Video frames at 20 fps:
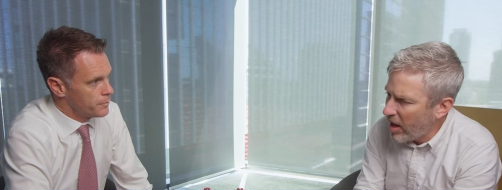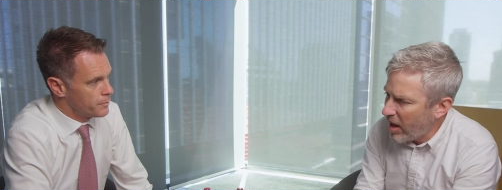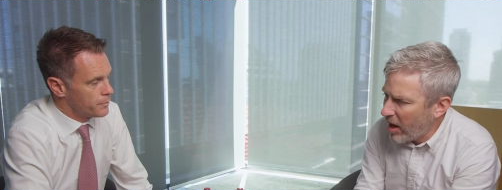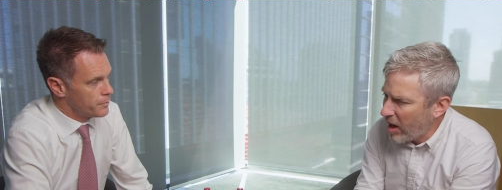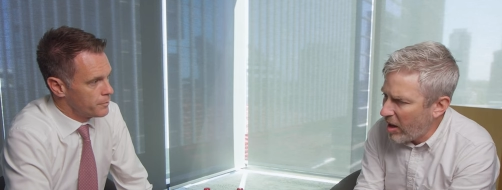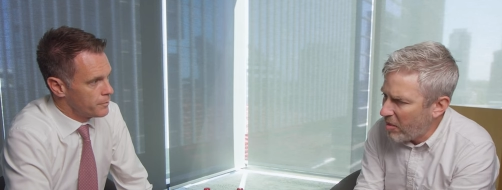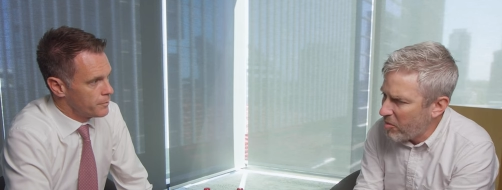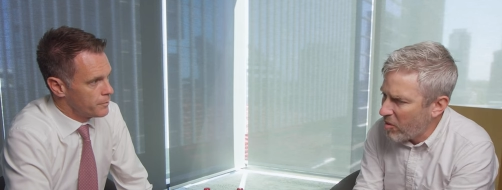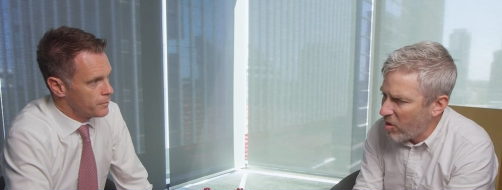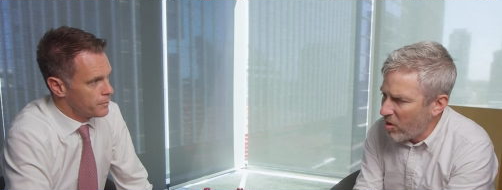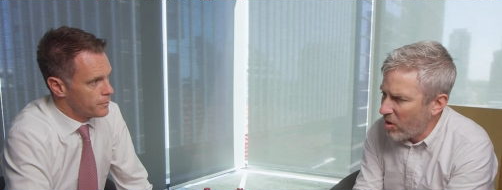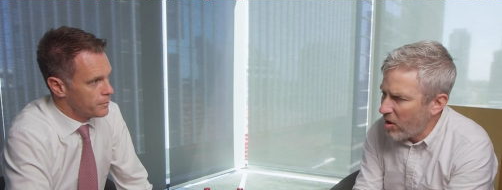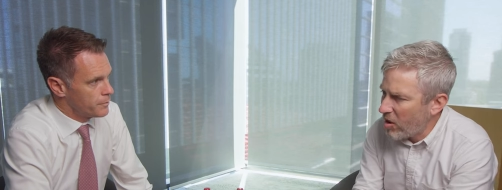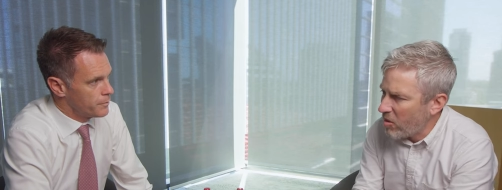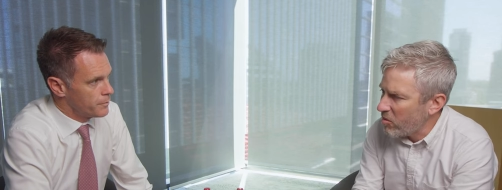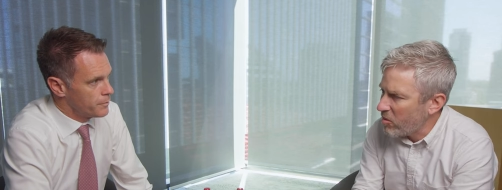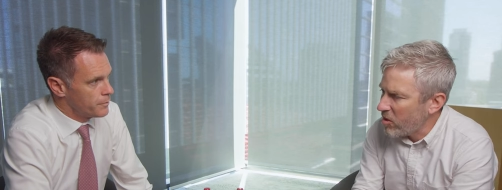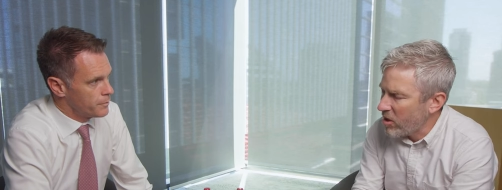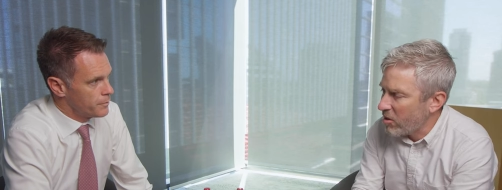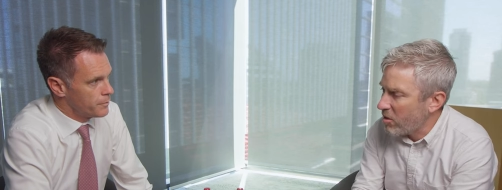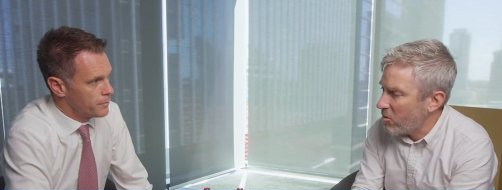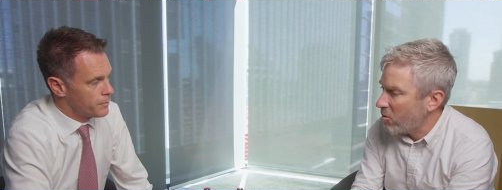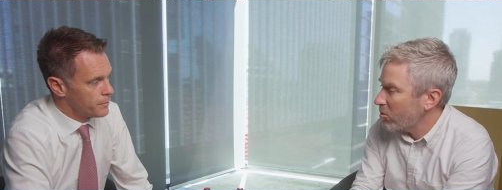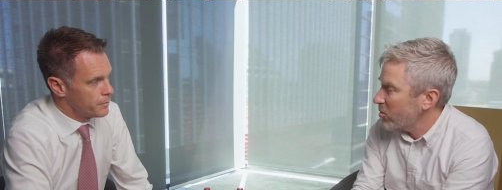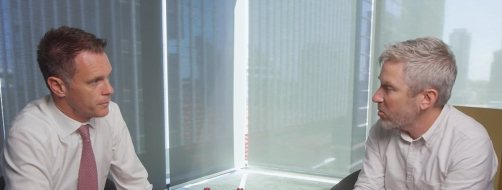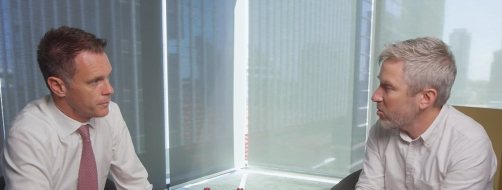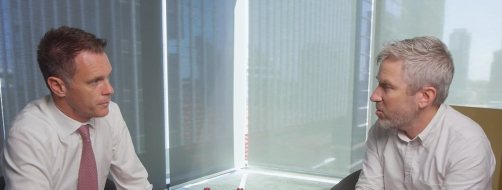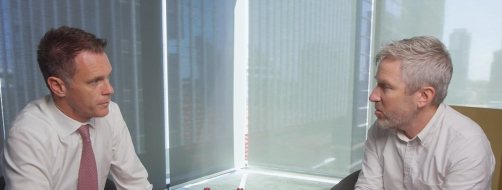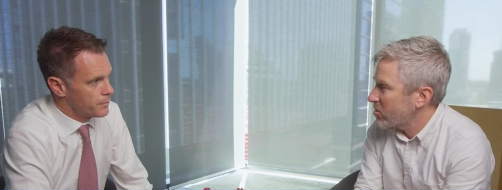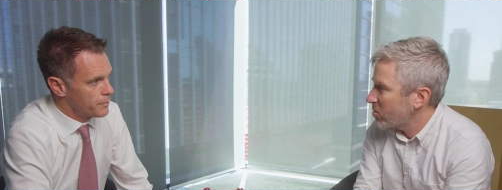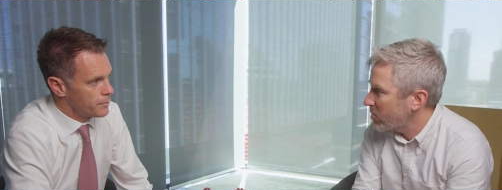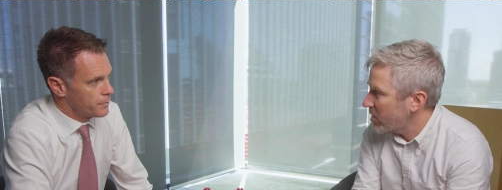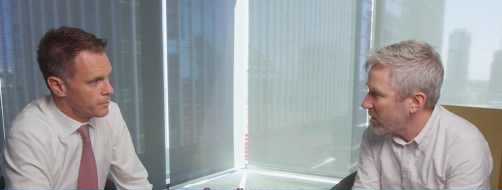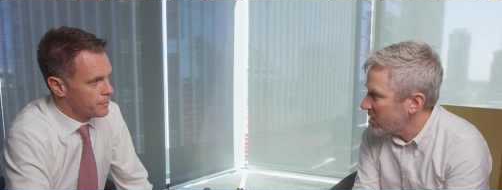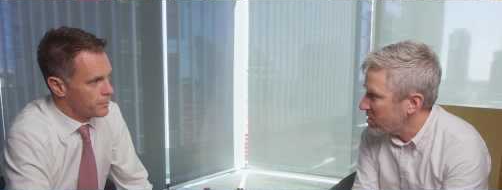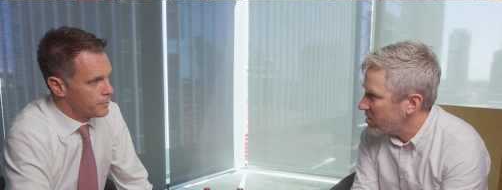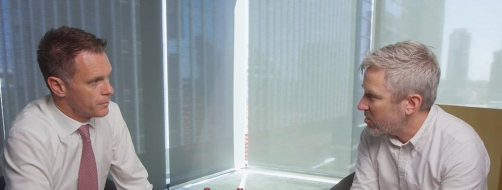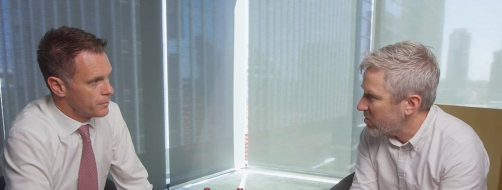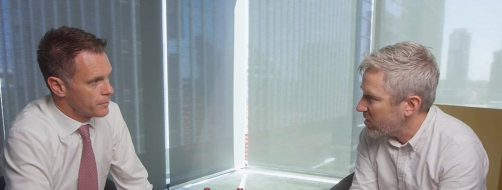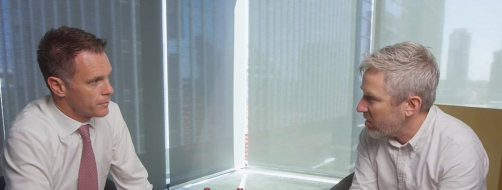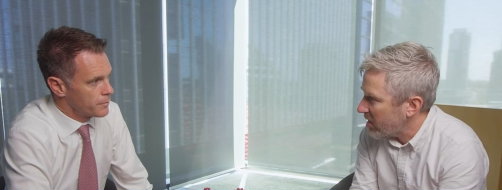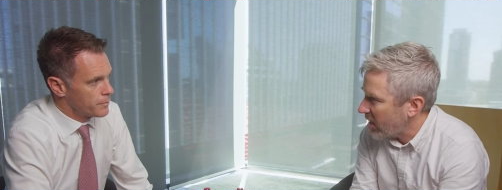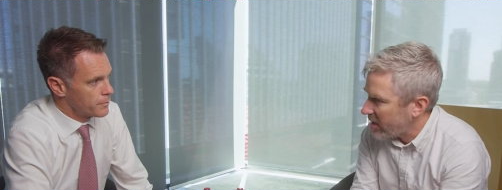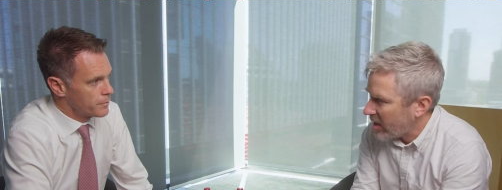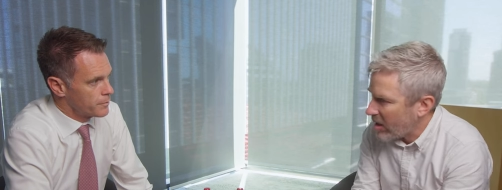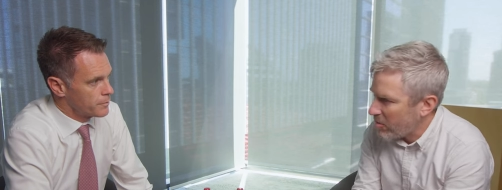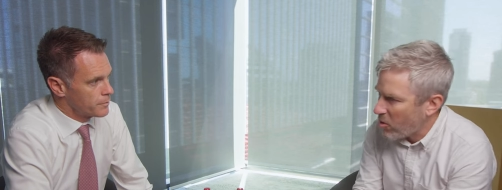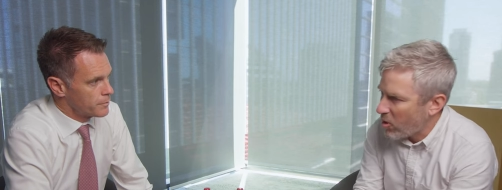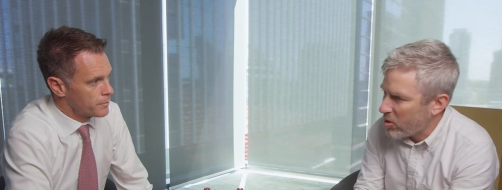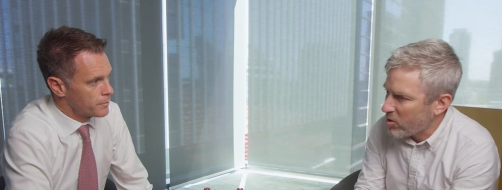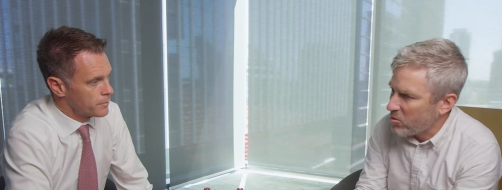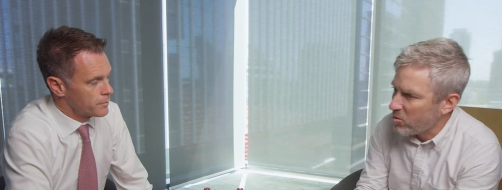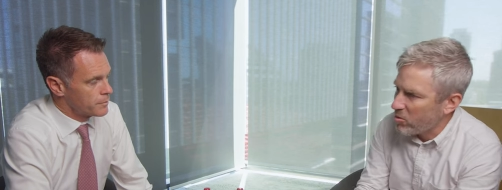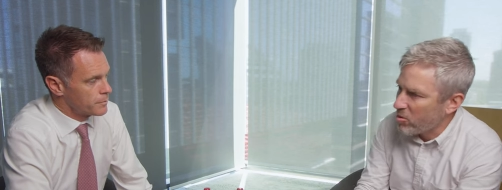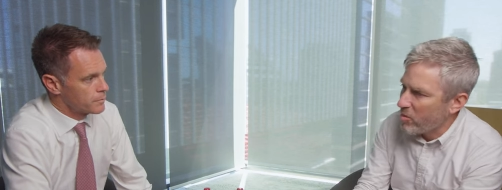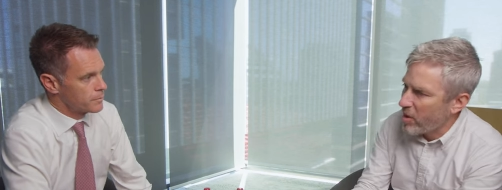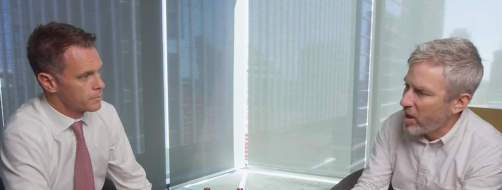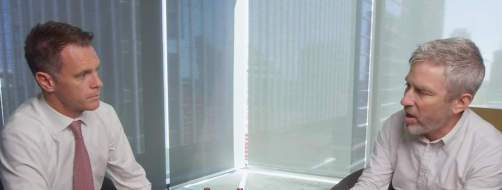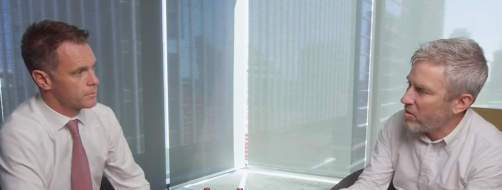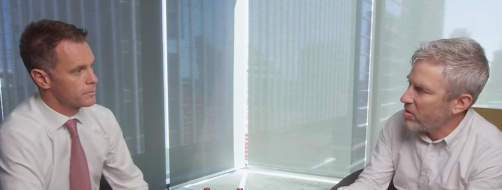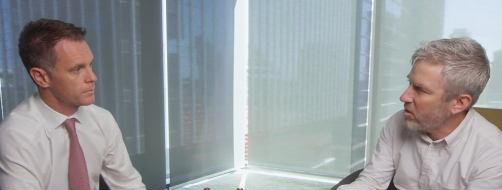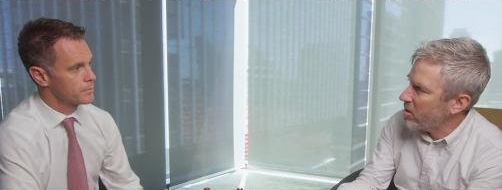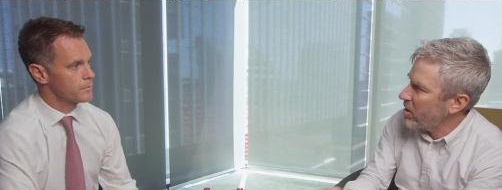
Speaker 1: Um, and you know there are all sorts of reasons for that. They might talk about